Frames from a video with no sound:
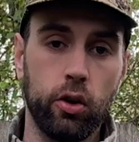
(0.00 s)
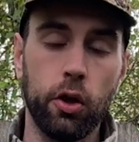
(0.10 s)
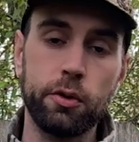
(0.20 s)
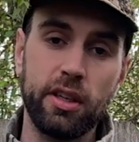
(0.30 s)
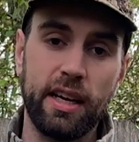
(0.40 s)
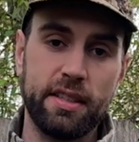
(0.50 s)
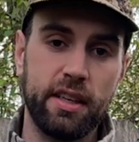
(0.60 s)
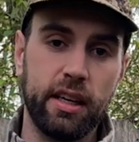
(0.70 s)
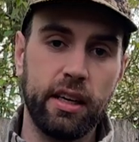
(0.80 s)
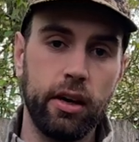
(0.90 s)
or close to last
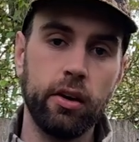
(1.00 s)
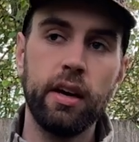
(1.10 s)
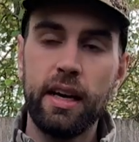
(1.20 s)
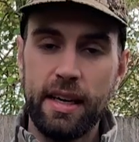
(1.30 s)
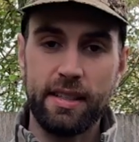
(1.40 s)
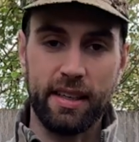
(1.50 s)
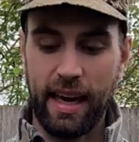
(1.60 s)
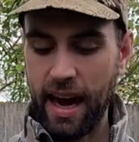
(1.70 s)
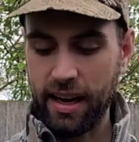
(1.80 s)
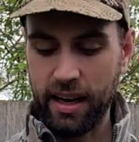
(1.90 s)
thing in here, is a
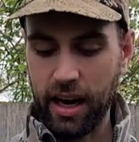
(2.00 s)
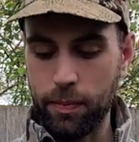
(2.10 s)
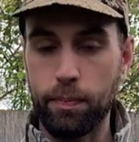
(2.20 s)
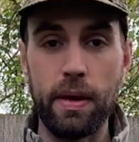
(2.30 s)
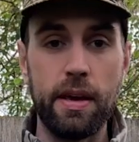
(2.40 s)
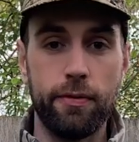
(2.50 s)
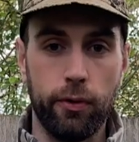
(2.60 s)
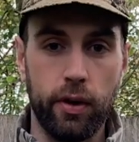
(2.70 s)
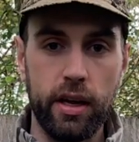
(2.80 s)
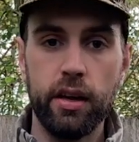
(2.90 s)
Catadyne Be
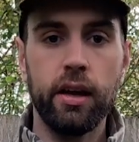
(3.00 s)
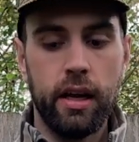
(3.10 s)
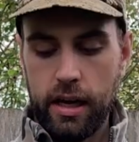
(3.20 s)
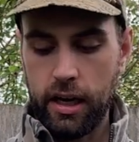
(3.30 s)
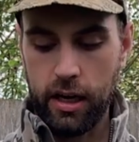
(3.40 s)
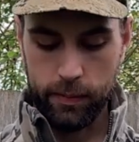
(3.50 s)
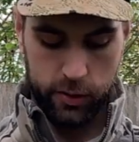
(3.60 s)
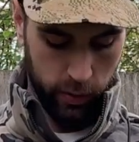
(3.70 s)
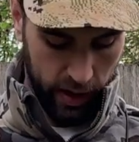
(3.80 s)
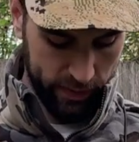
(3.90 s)
Free.
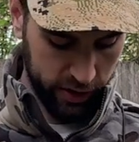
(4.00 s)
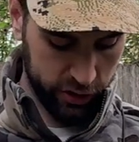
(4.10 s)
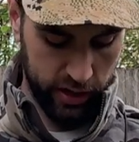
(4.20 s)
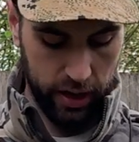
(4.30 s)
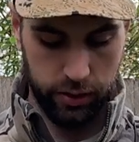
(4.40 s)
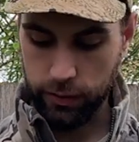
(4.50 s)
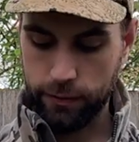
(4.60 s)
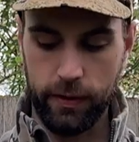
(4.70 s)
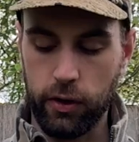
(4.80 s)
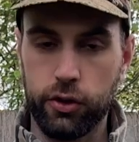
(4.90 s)
So I've actually got the
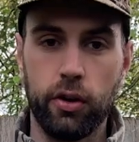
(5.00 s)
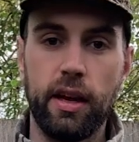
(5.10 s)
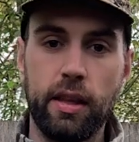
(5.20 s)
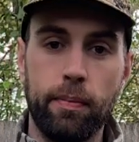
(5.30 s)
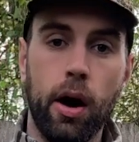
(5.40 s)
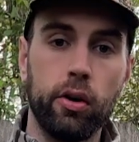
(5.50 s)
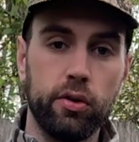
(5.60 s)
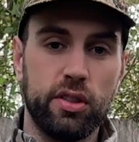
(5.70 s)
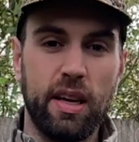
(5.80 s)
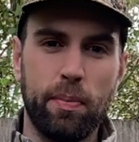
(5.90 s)
filter and the bottle
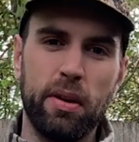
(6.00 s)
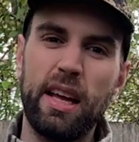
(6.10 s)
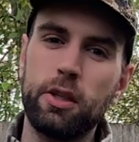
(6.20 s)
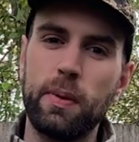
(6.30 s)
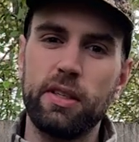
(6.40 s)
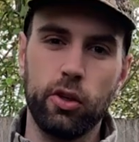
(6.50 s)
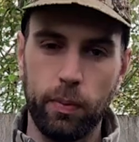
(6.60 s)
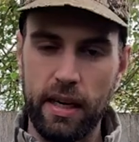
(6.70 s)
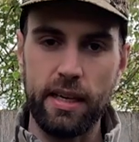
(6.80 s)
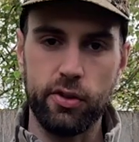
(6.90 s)
separate. That just makes it a little
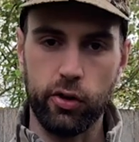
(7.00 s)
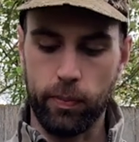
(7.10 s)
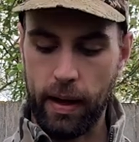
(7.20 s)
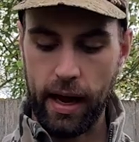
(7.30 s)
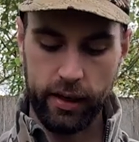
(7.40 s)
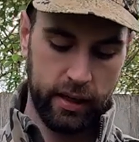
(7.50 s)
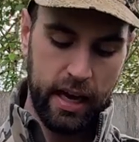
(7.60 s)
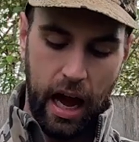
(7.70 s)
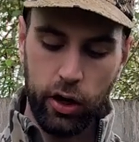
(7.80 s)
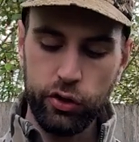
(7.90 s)
bit easier to pack.
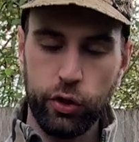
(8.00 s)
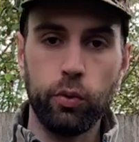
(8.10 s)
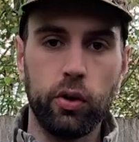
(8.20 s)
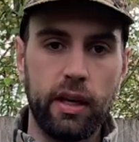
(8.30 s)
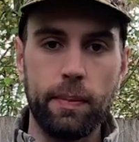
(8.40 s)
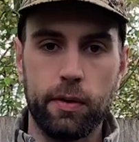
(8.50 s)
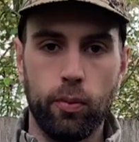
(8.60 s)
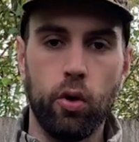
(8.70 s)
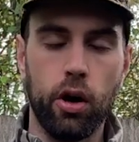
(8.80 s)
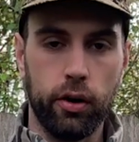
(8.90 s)
I usually will keep
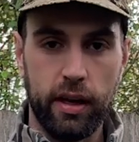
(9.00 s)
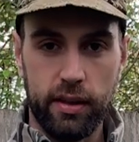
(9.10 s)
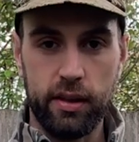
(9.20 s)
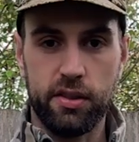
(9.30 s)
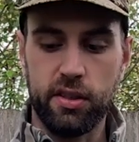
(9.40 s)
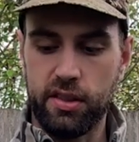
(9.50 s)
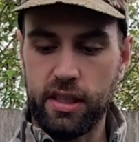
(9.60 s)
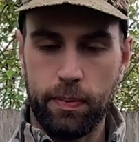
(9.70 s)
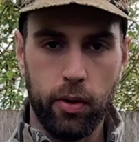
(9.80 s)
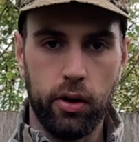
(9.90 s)
some water in this to
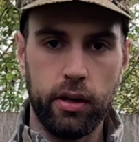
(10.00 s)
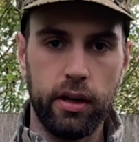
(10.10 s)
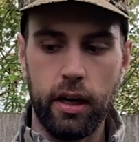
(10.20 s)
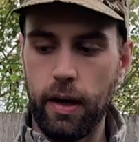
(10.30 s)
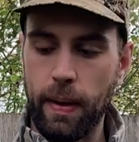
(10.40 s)
sip on